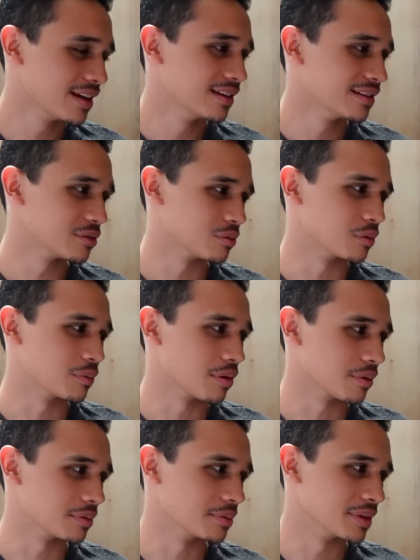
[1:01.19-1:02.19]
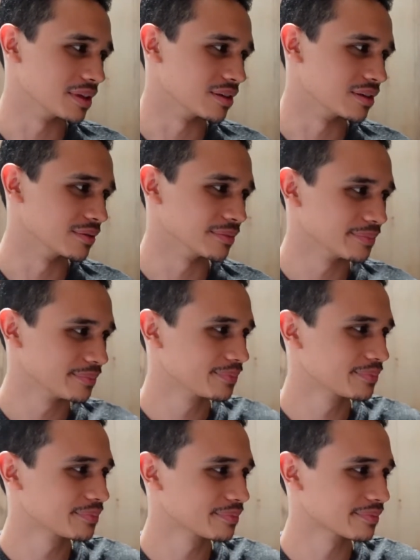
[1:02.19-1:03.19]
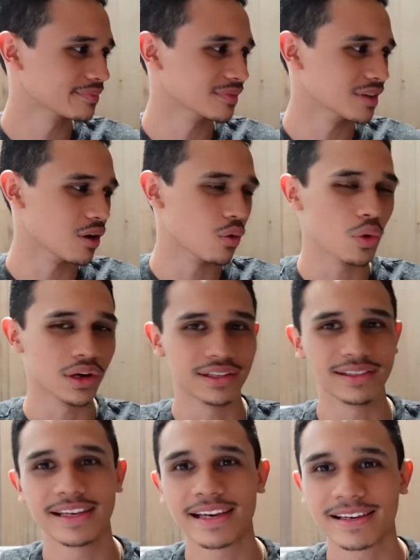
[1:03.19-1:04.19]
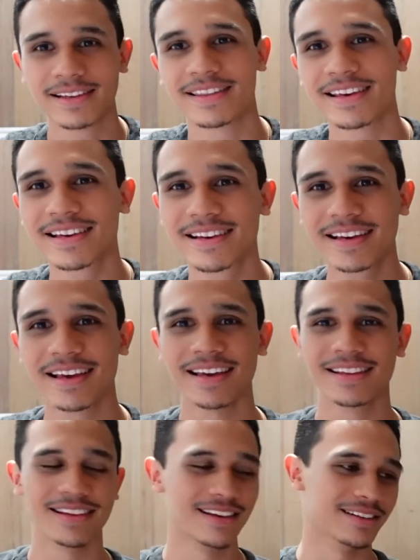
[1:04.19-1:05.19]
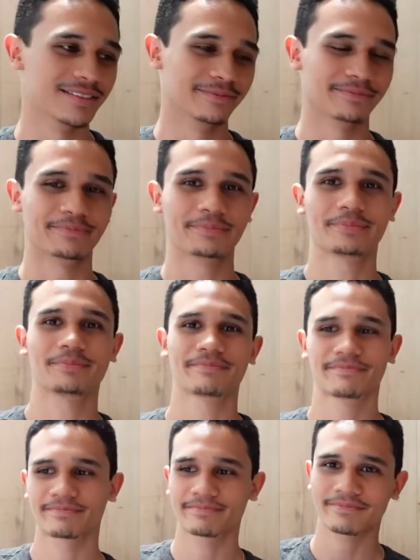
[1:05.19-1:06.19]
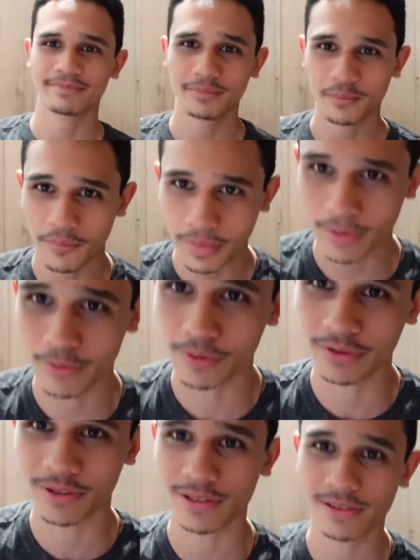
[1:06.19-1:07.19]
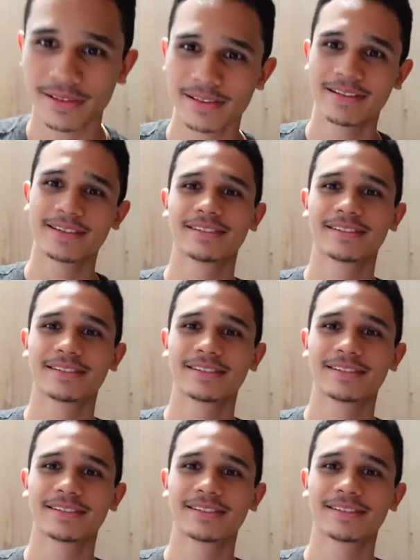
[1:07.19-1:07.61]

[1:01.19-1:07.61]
this will probably be a one-take thing, and then we'll just,